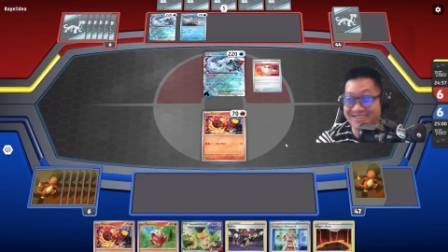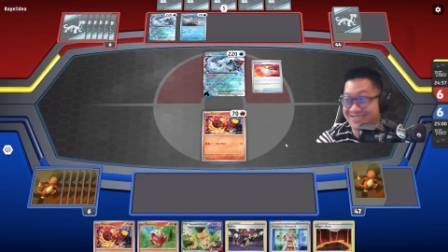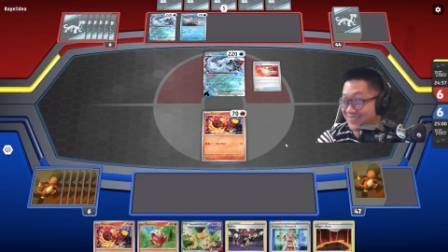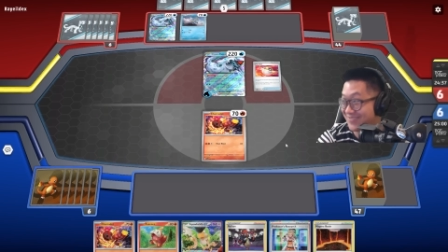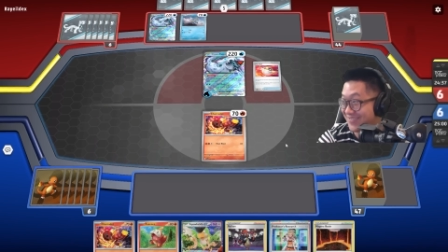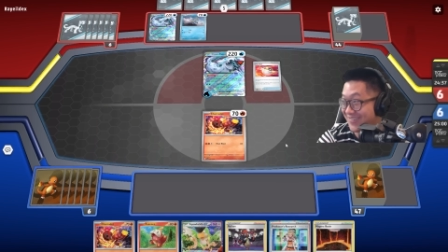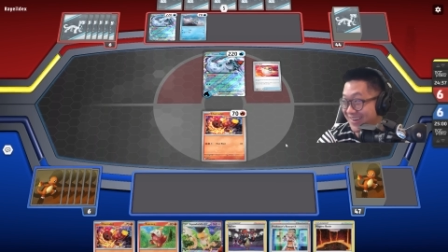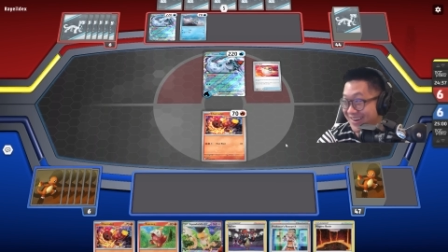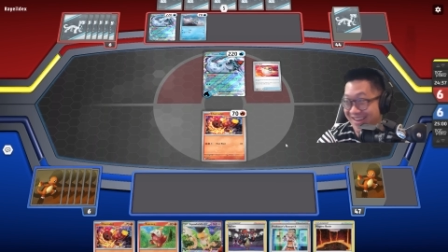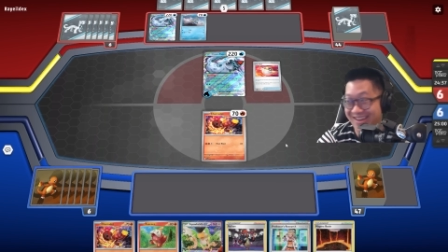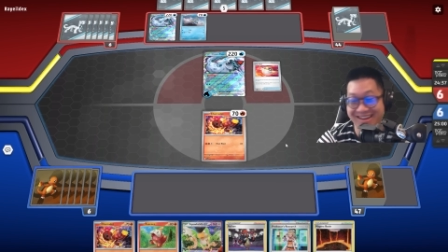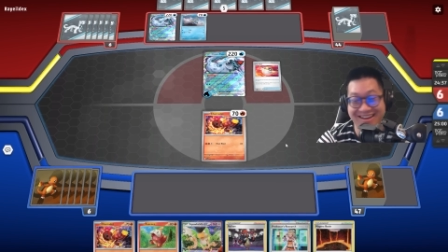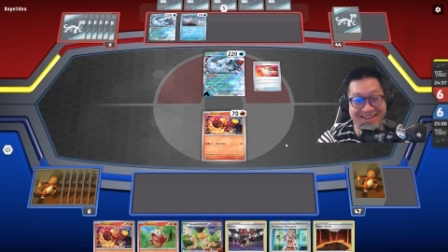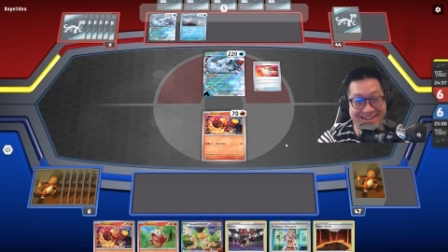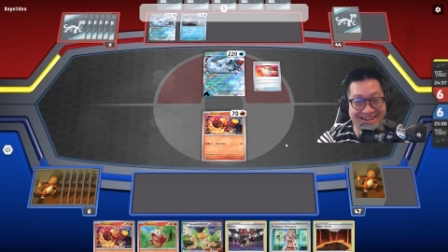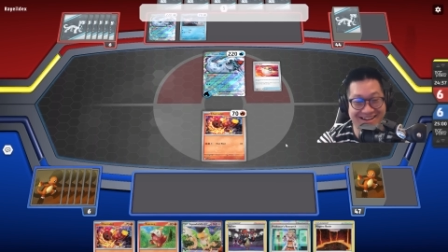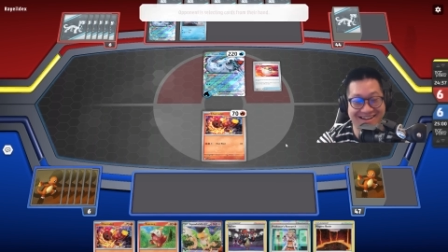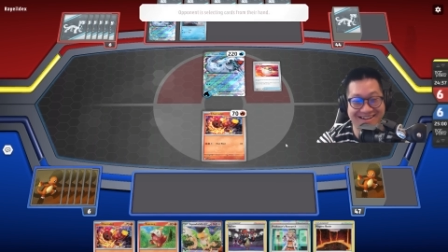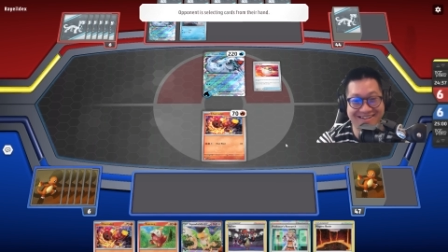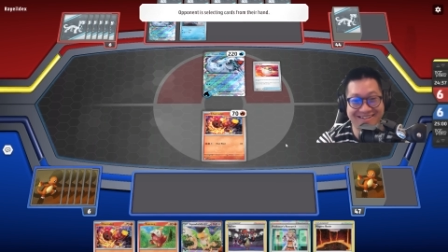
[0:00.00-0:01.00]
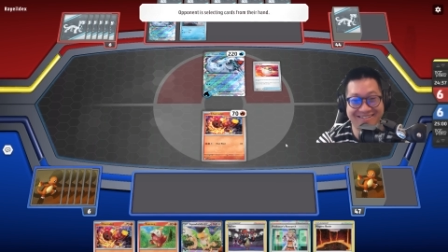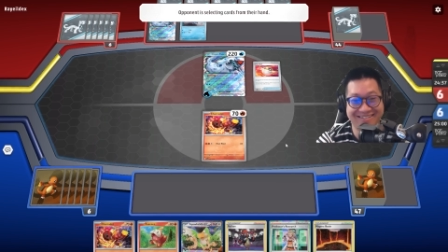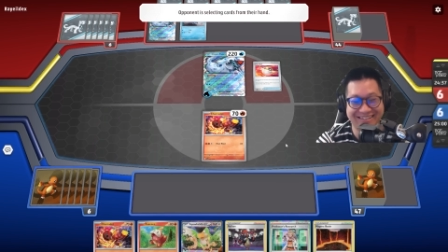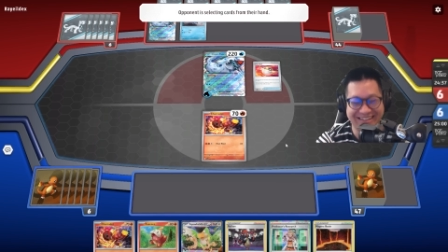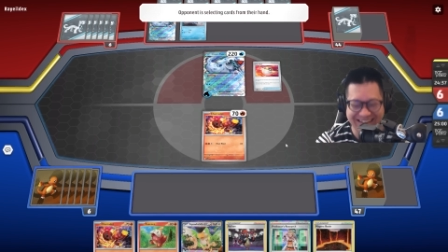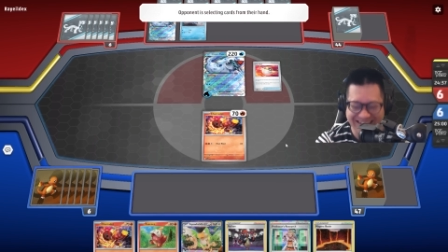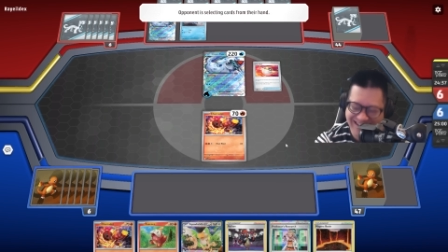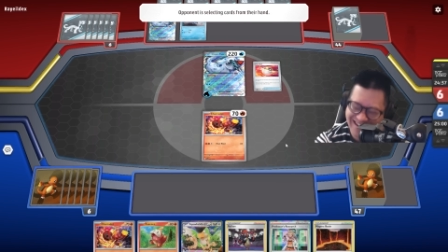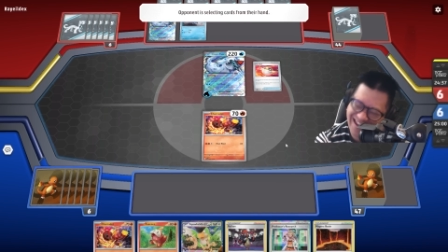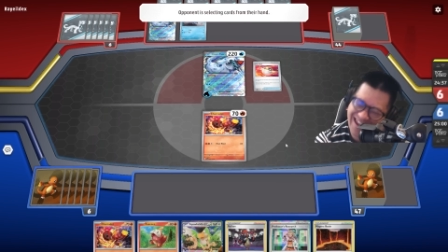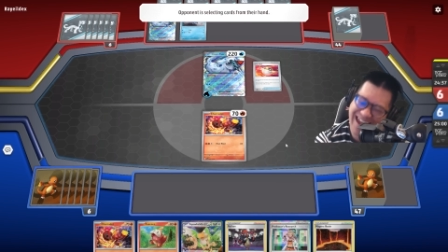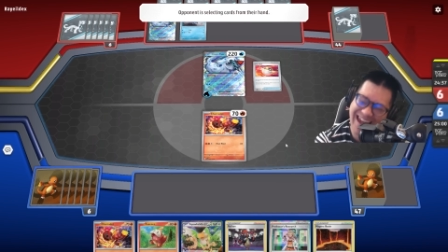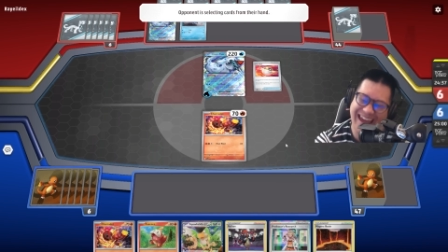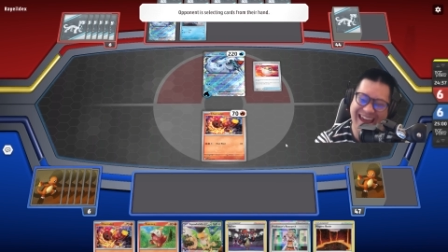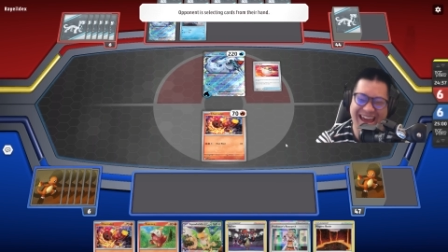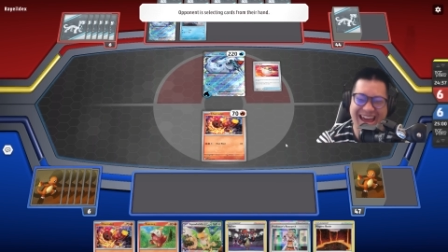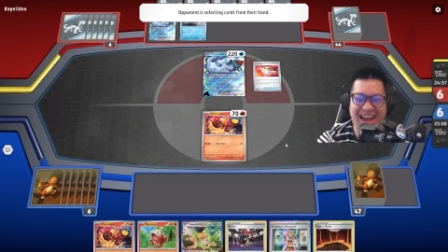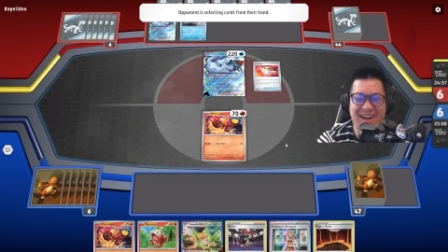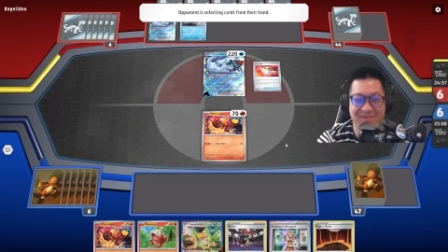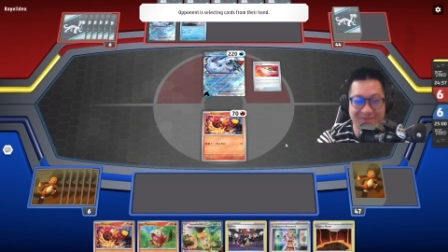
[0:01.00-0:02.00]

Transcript: video. Yeah,